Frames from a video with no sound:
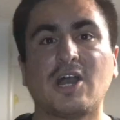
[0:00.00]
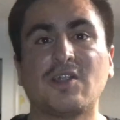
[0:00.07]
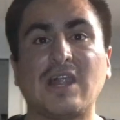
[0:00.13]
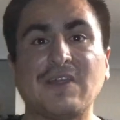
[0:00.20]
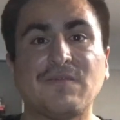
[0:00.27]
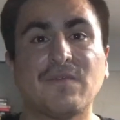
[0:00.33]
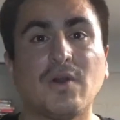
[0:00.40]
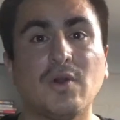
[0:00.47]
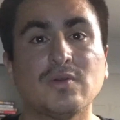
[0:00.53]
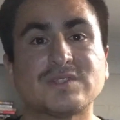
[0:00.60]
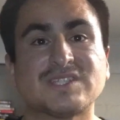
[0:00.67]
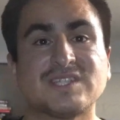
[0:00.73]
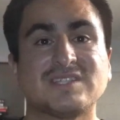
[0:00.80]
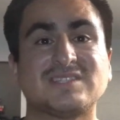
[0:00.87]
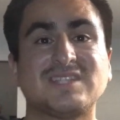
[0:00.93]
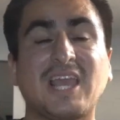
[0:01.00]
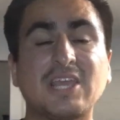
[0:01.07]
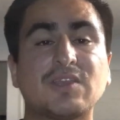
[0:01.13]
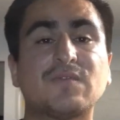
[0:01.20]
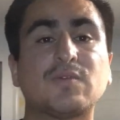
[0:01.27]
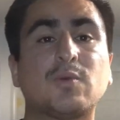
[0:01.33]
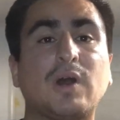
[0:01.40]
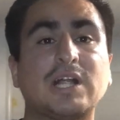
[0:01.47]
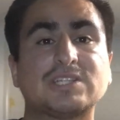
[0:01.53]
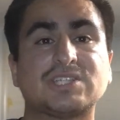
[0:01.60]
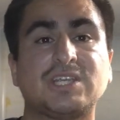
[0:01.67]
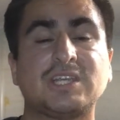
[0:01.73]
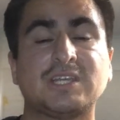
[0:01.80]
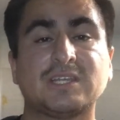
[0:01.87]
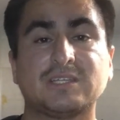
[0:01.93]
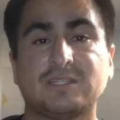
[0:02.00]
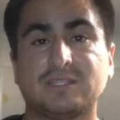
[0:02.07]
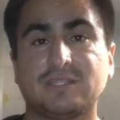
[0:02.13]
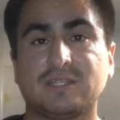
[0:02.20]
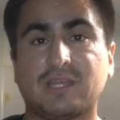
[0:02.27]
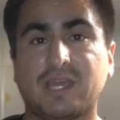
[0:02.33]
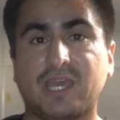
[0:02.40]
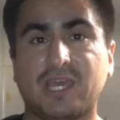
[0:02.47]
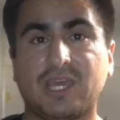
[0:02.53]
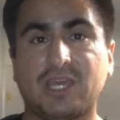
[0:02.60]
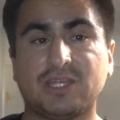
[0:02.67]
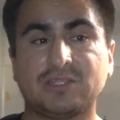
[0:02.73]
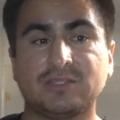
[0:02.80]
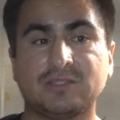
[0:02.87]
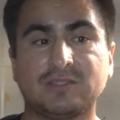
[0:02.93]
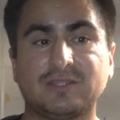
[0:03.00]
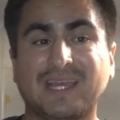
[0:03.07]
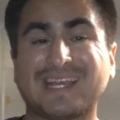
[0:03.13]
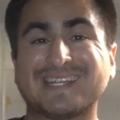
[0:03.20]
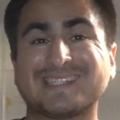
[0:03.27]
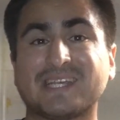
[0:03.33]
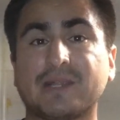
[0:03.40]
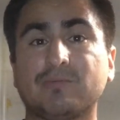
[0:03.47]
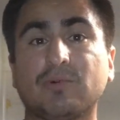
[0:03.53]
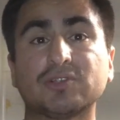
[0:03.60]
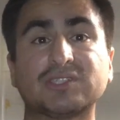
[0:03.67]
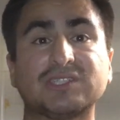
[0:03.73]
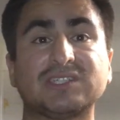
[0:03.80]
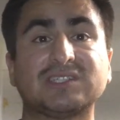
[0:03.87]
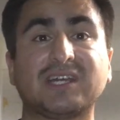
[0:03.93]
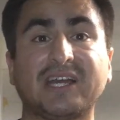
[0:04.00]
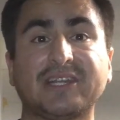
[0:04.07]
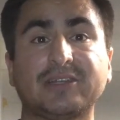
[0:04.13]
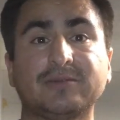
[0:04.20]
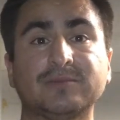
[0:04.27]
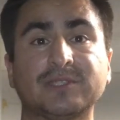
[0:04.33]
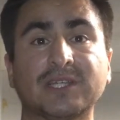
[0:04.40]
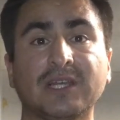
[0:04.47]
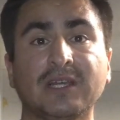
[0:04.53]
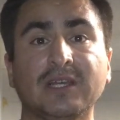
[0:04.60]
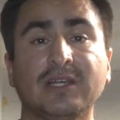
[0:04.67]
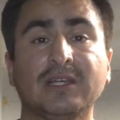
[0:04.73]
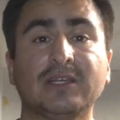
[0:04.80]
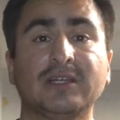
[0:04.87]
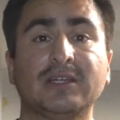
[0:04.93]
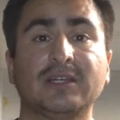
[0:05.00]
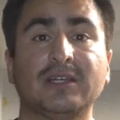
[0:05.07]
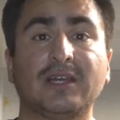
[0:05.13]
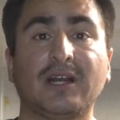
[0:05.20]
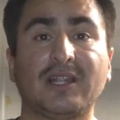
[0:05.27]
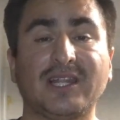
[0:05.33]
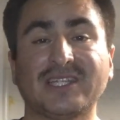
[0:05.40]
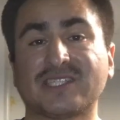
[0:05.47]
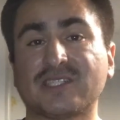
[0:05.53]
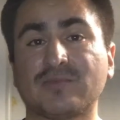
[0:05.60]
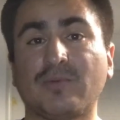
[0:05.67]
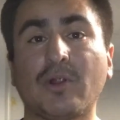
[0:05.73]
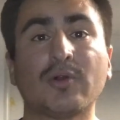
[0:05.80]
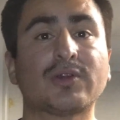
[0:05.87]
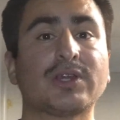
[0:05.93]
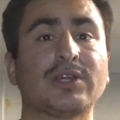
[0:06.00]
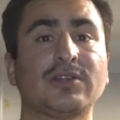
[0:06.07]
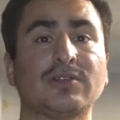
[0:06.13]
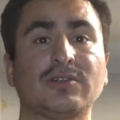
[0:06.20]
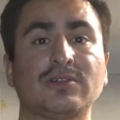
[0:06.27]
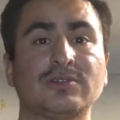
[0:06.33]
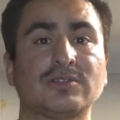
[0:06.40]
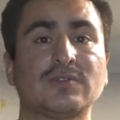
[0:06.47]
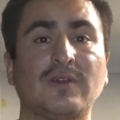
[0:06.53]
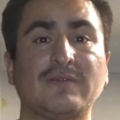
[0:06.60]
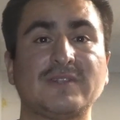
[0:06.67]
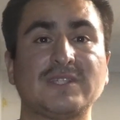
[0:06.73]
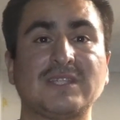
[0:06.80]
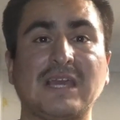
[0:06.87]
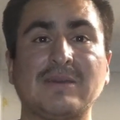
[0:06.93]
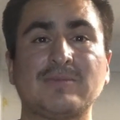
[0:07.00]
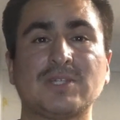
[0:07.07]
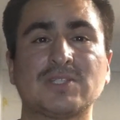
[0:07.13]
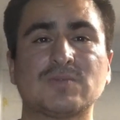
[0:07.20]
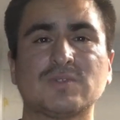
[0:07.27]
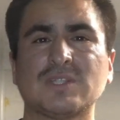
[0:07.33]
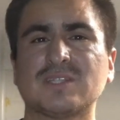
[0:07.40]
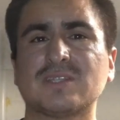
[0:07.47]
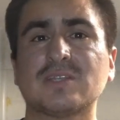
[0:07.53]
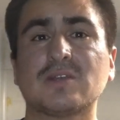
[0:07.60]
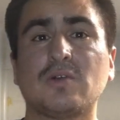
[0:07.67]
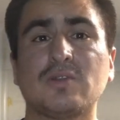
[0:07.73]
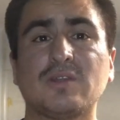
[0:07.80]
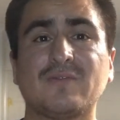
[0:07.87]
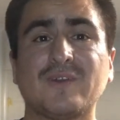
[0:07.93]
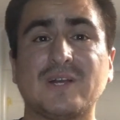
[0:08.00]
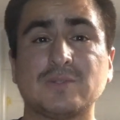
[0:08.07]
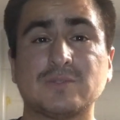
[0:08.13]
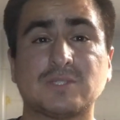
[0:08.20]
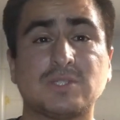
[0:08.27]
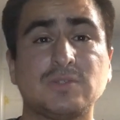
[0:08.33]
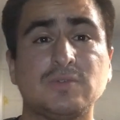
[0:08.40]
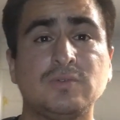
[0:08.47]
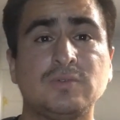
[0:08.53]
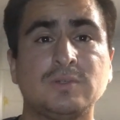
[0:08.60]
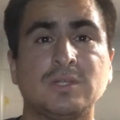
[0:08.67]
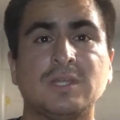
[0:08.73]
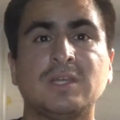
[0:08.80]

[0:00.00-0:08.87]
Alright folks, thank you for watching, and like I said, most of these items, unless it's broken or too heavily damaged, with I think I only found 2,